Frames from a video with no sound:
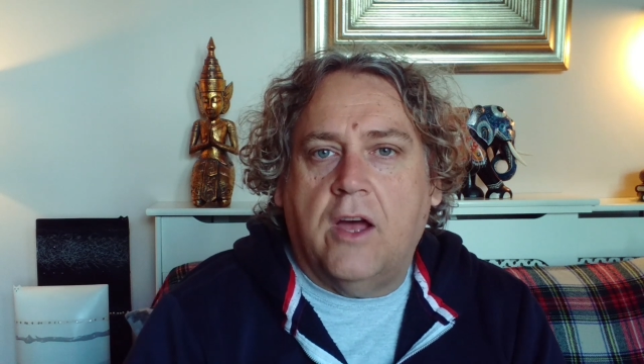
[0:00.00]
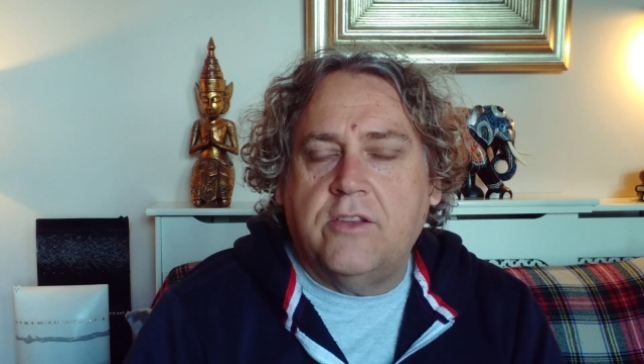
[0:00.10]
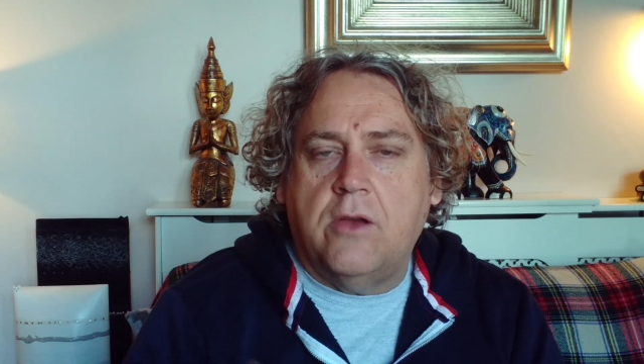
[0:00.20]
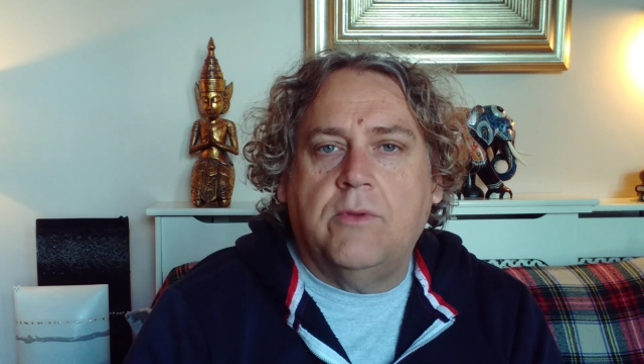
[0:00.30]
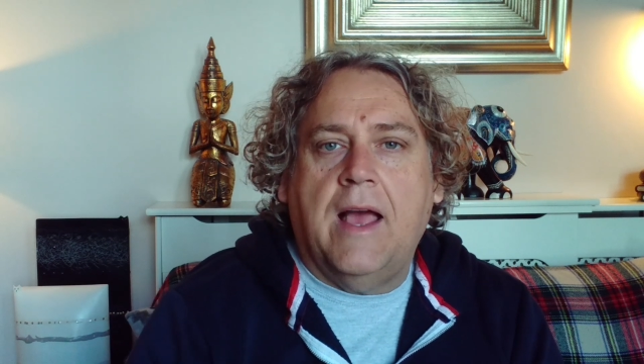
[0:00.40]
I
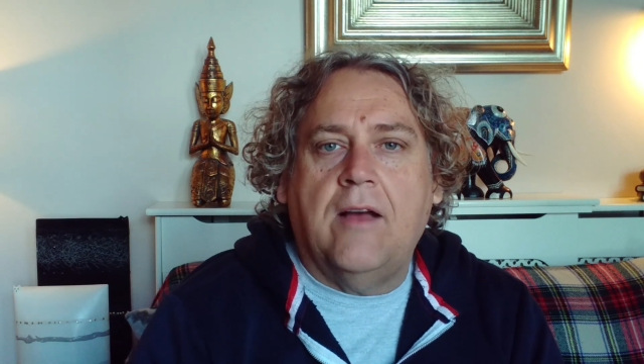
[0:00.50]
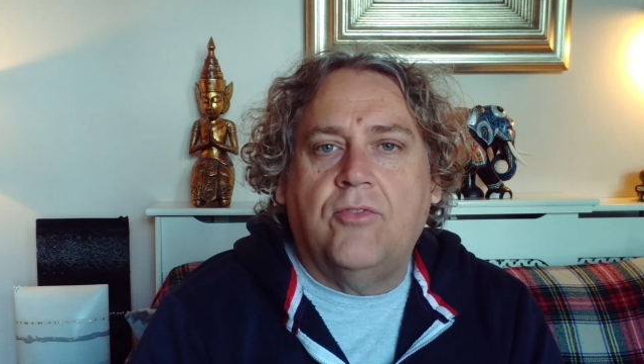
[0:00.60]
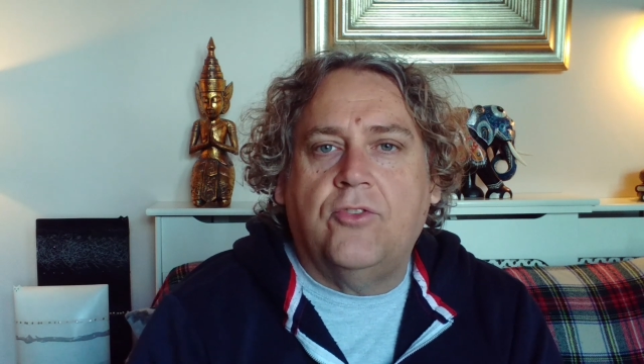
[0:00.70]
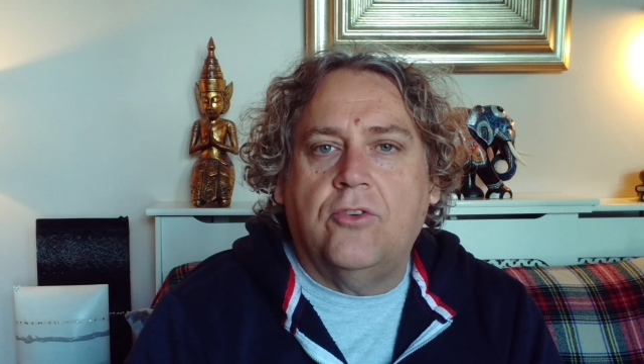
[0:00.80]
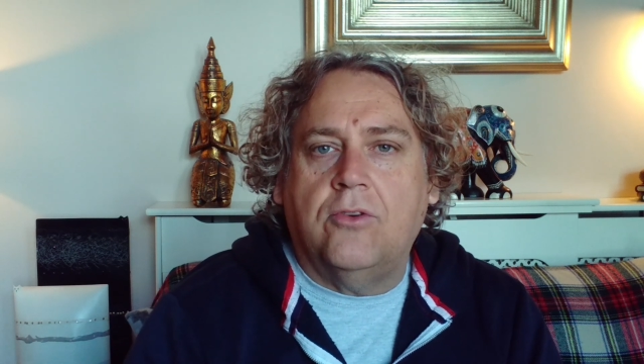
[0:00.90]
don't
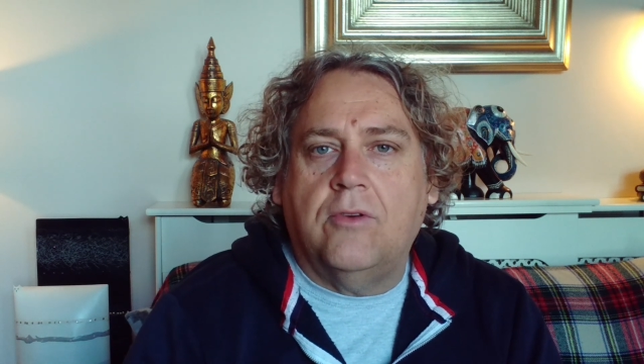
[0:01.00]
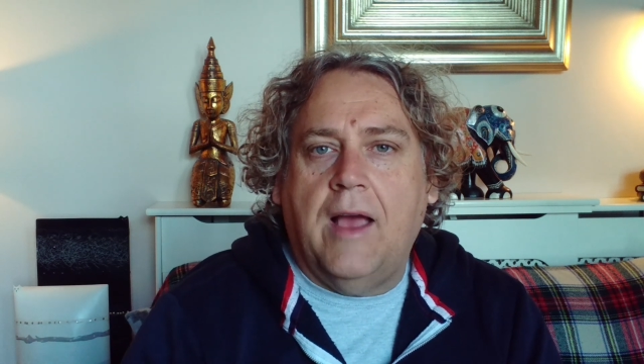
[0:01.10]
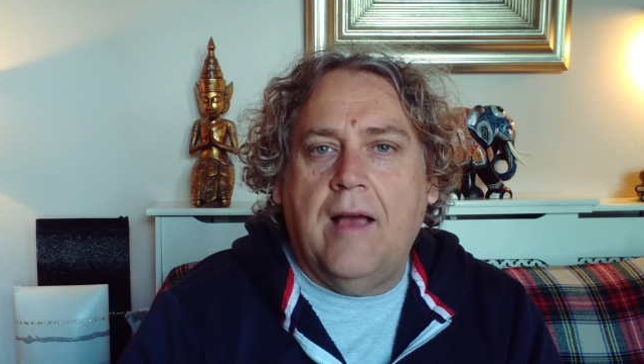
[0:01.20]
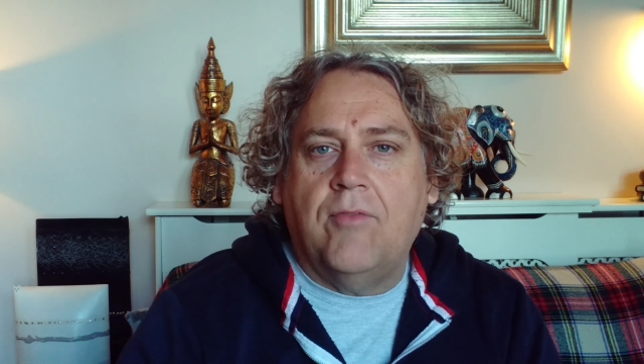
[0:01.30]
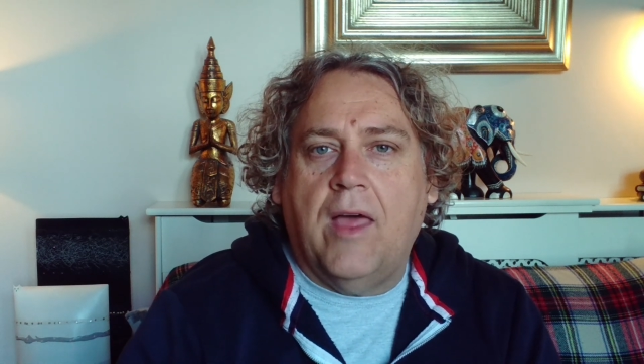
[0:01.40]
have to
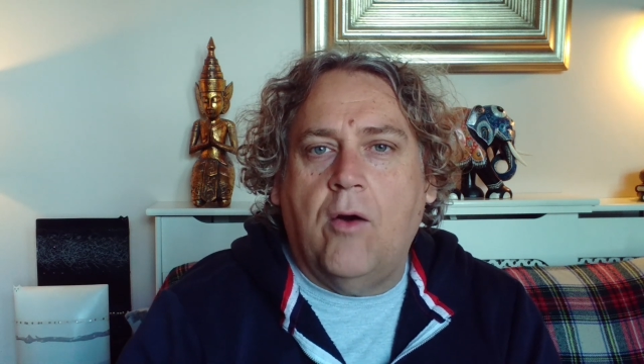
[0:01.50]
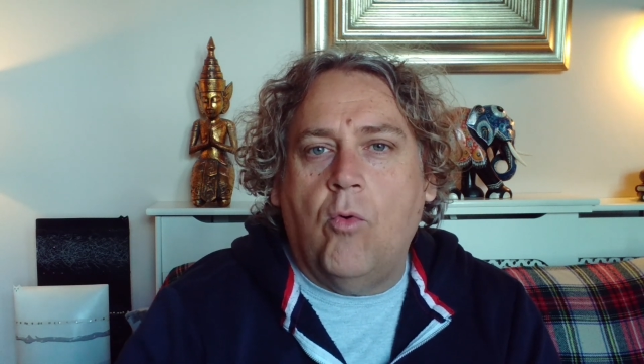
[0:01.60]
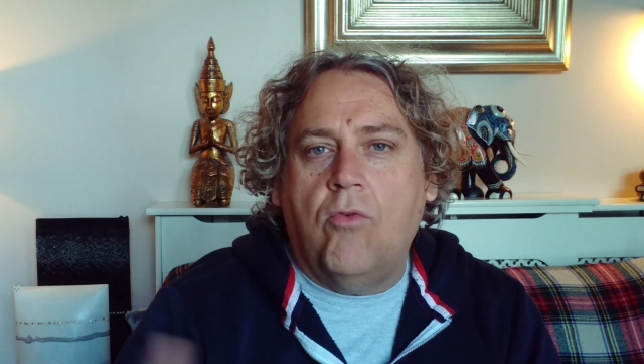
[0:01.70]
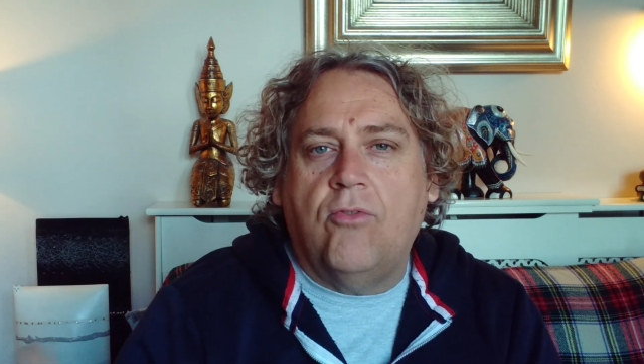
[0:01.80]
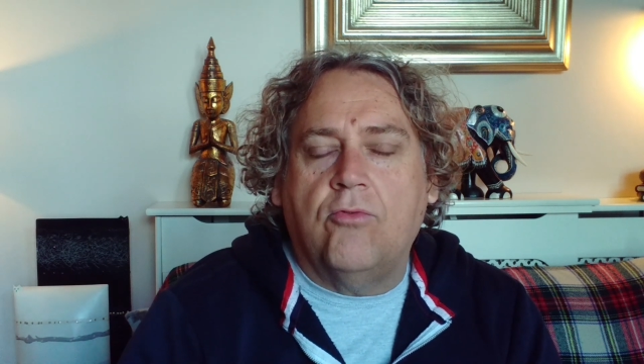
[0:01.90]
have that
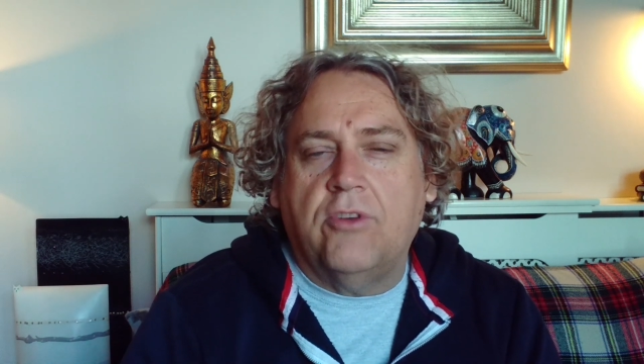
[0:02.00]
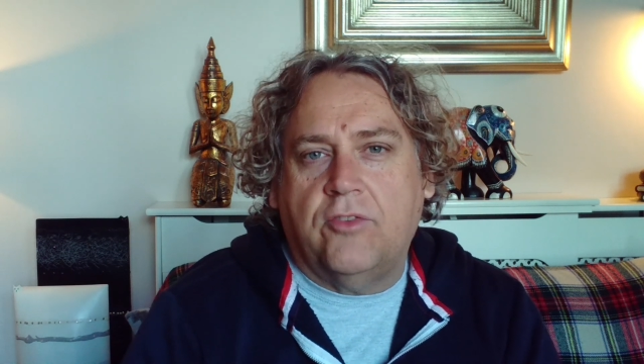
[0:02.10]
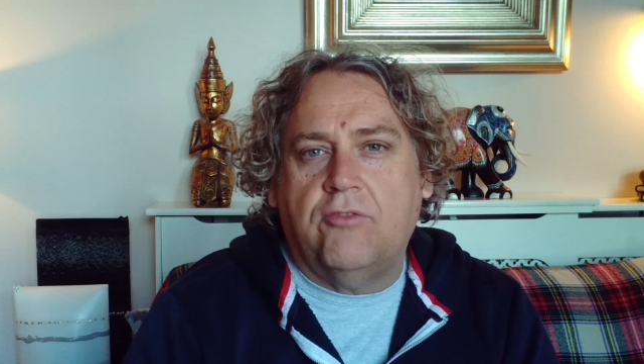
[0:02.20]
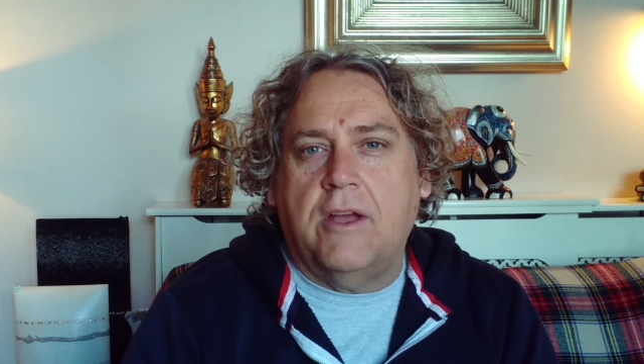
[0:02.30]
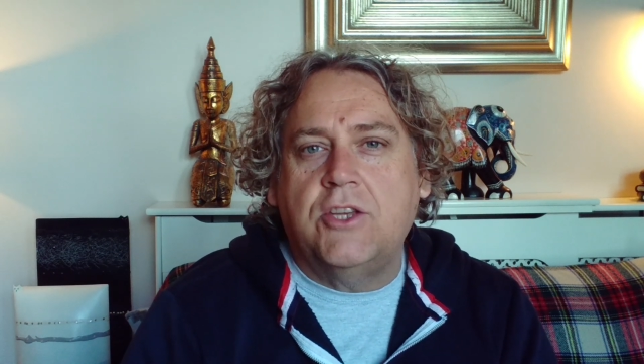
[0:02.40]
awful
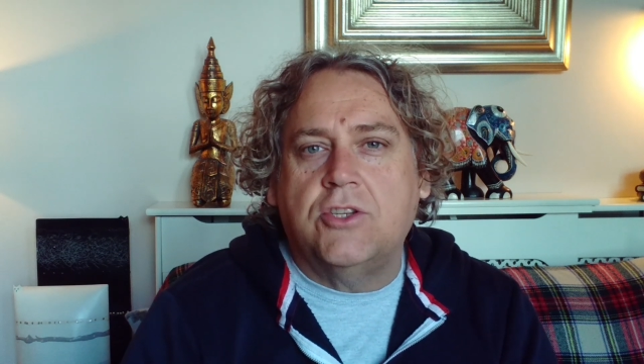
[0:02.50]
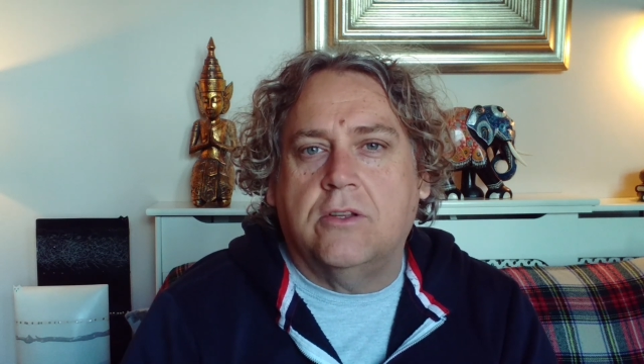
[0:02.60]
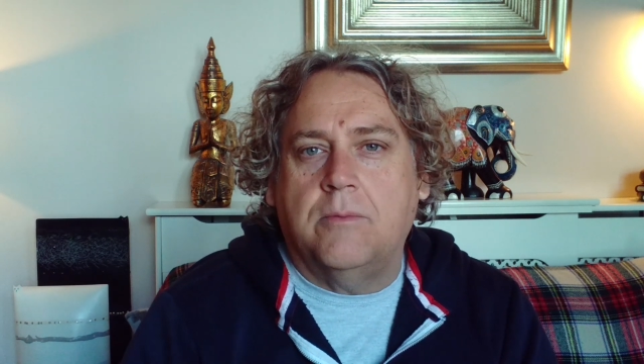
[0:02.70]
frustration